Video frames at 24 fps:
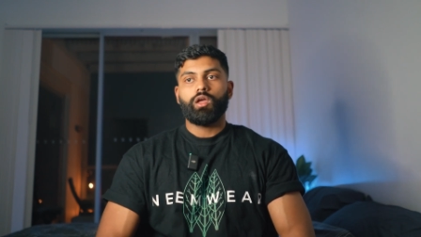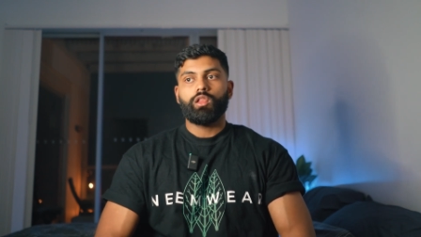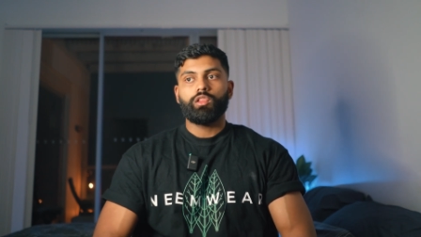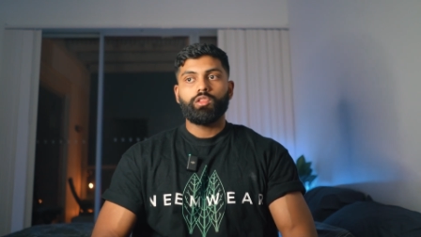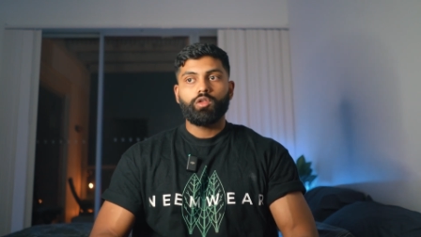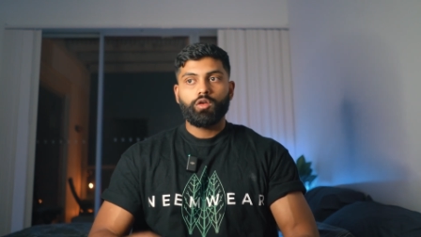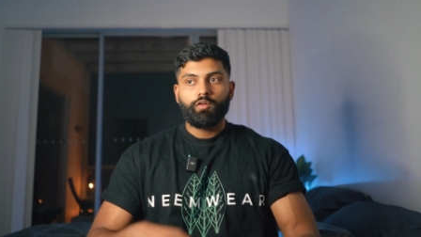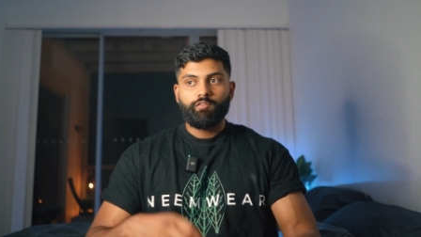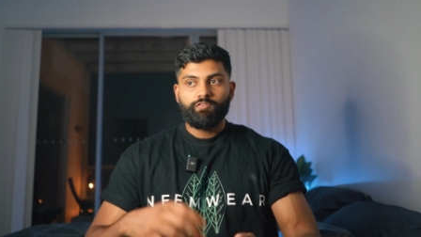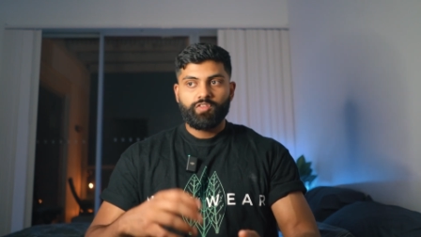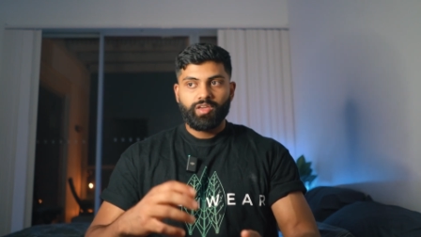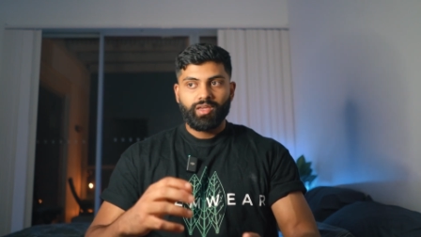a
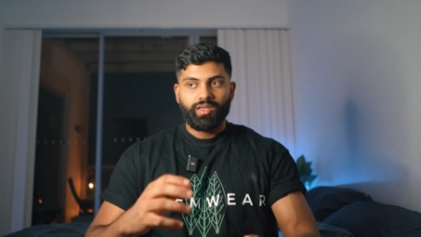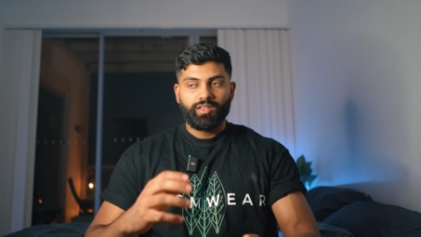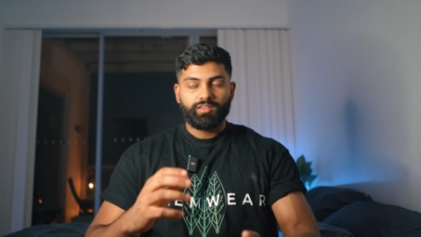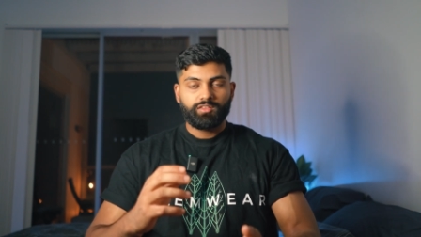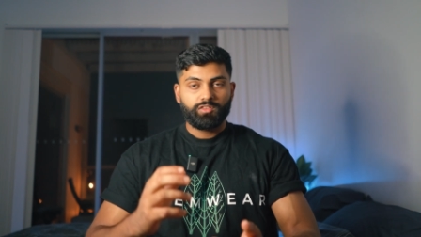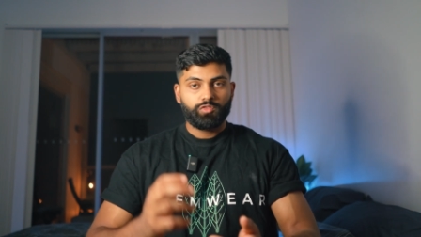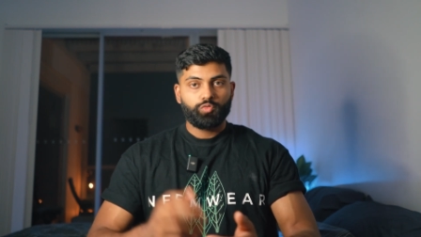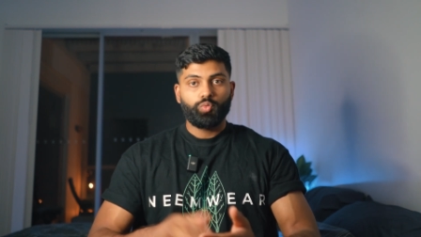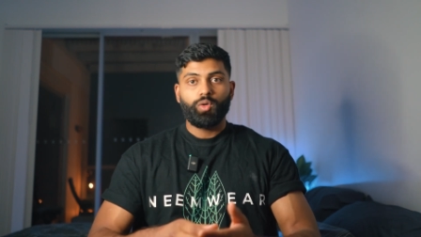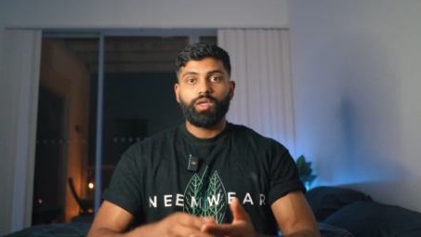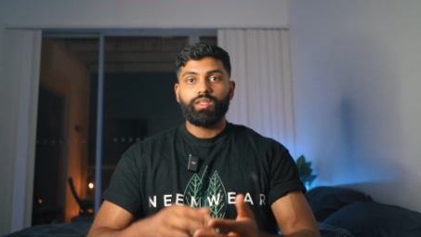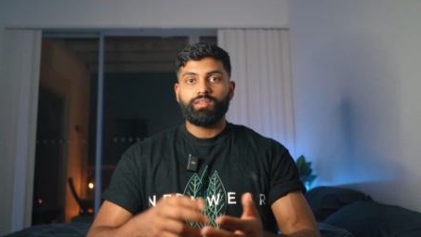lot of vegan
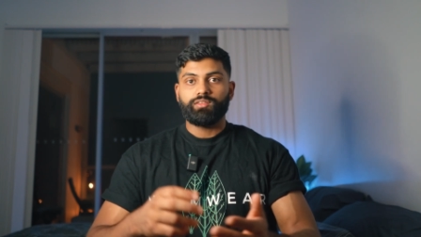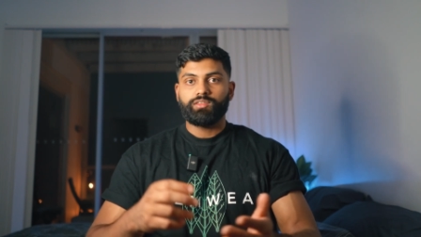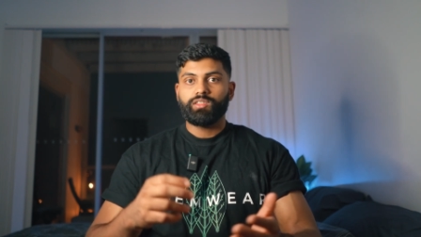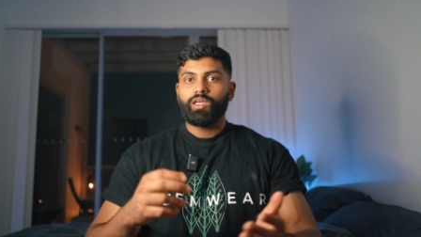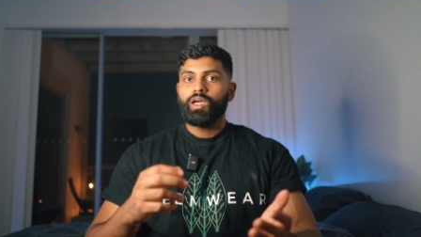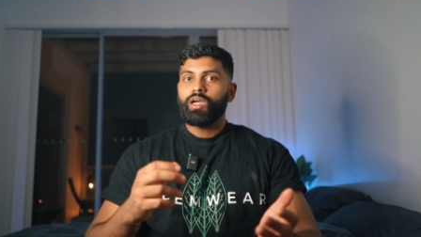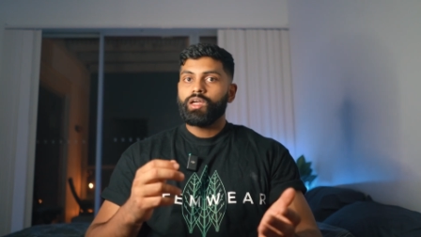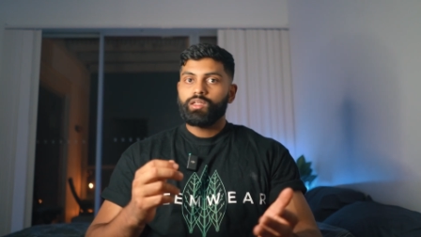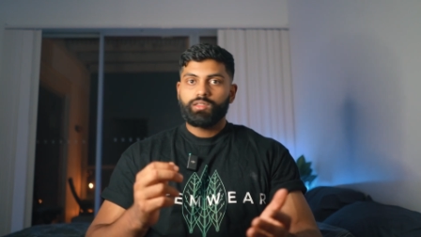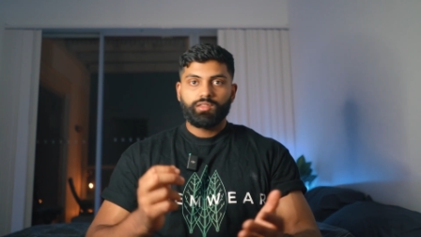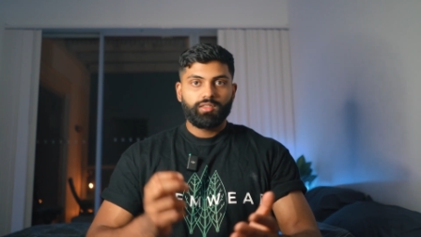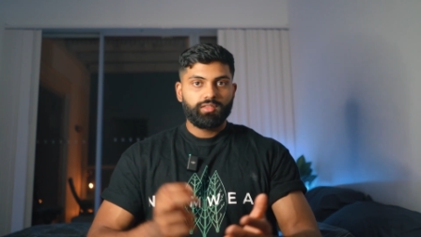sweets,
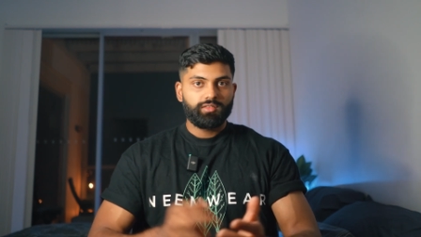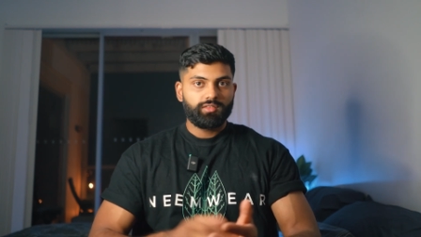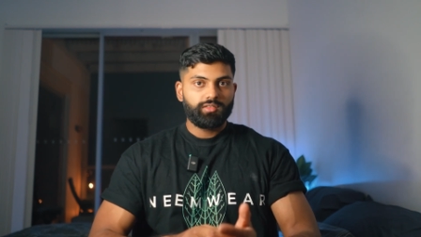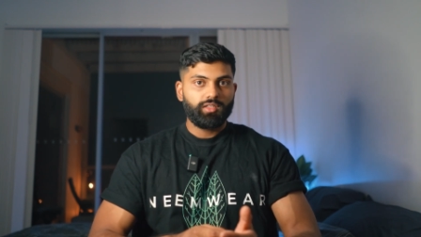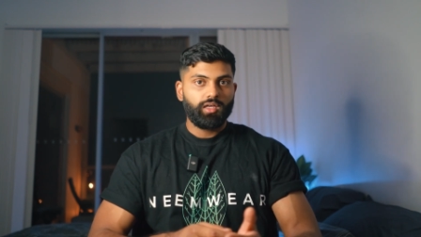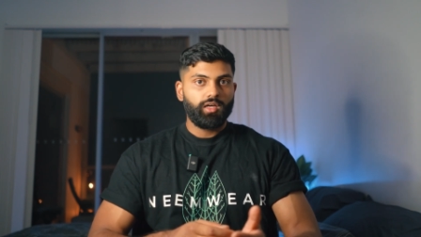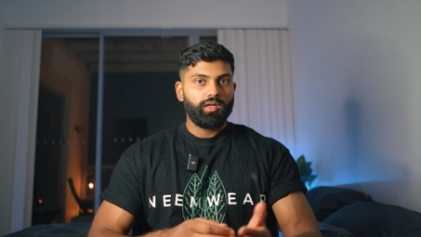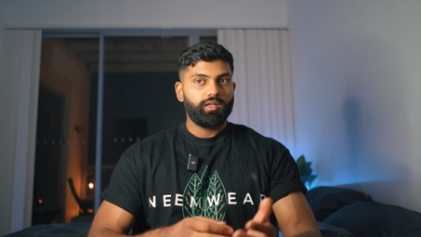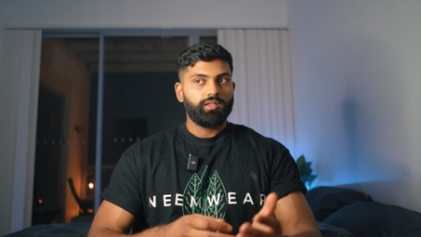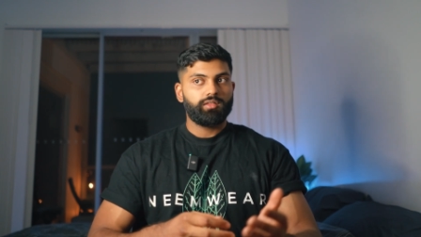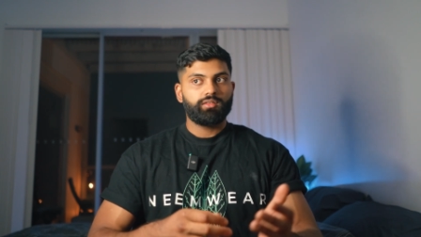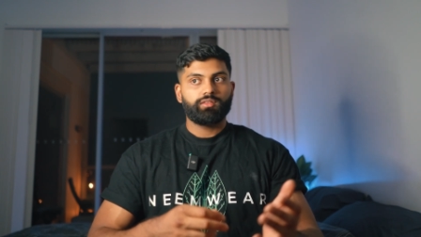
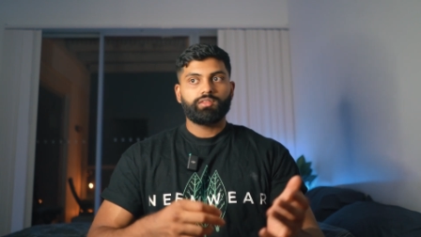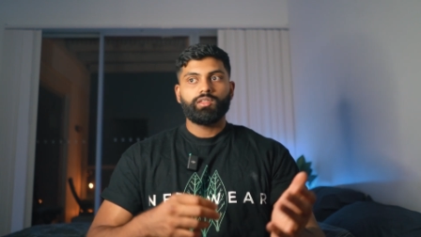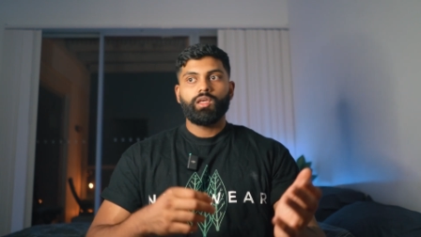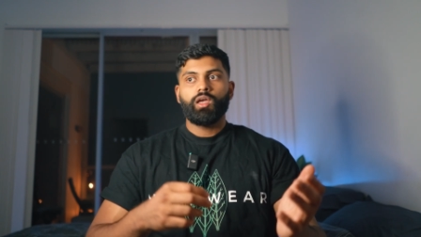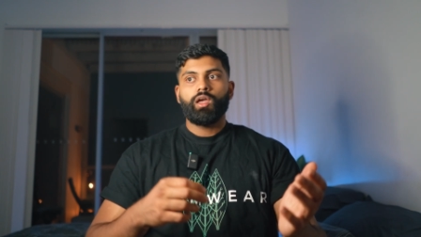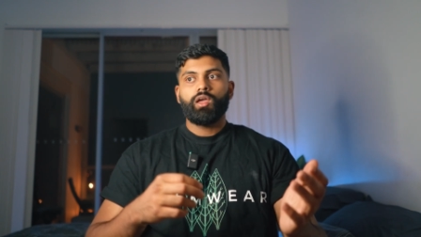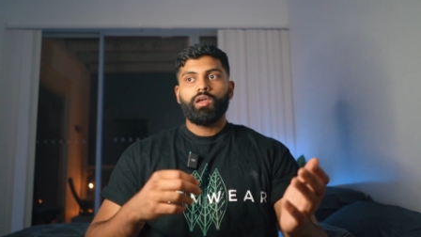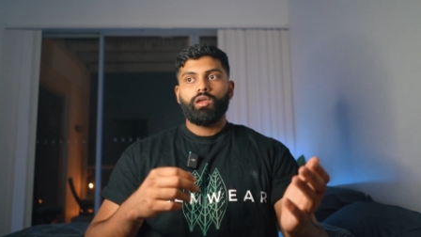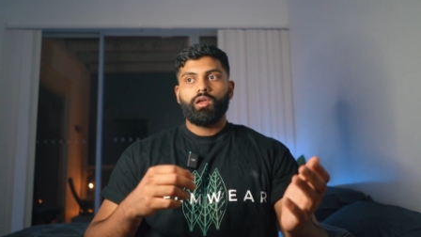desserts,